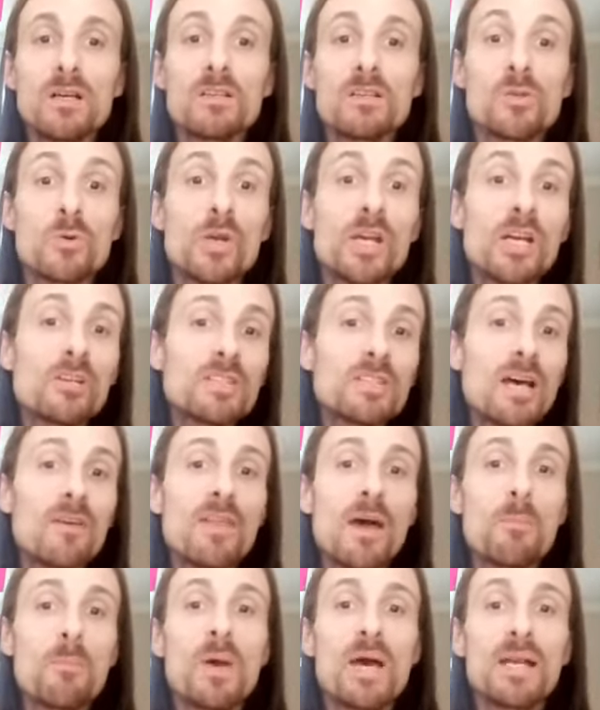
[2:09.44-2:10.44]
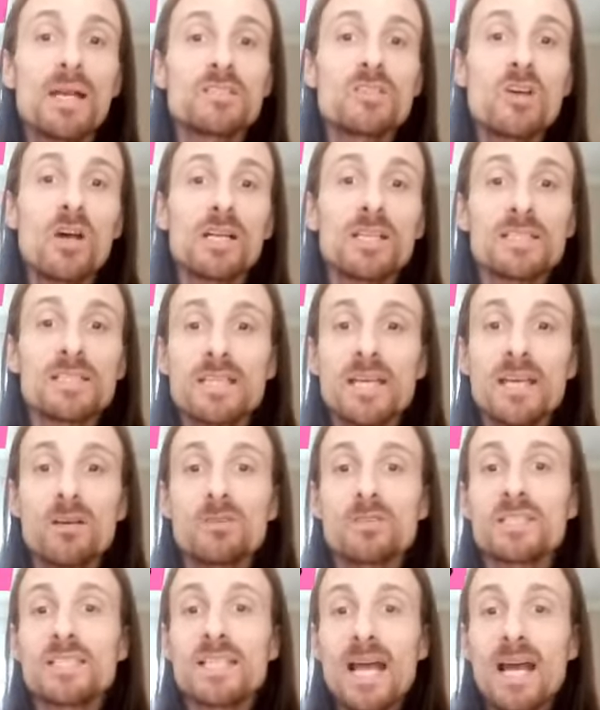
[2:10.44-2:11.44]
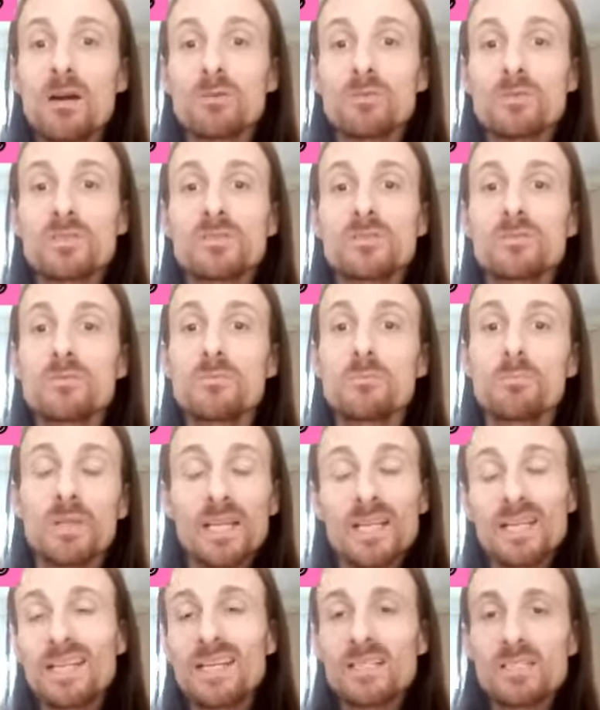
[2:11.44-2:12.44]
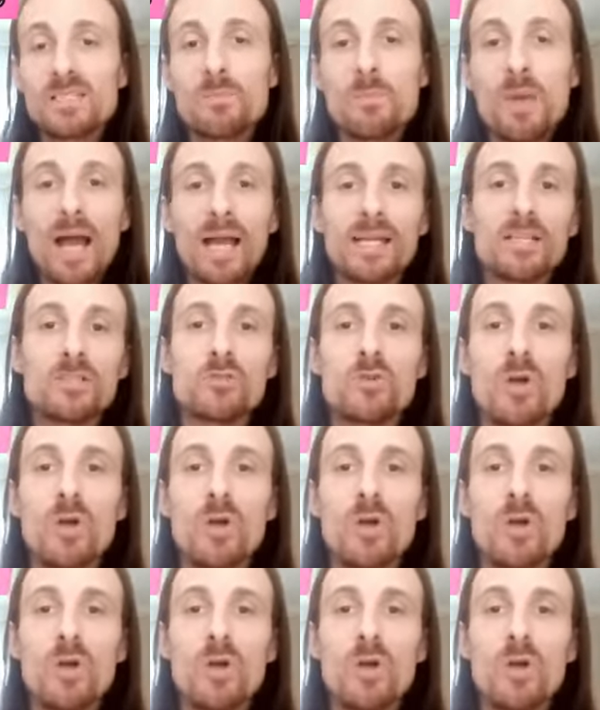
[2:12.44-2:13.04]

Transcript: So here's how that pentatonic scale sounds played against the backing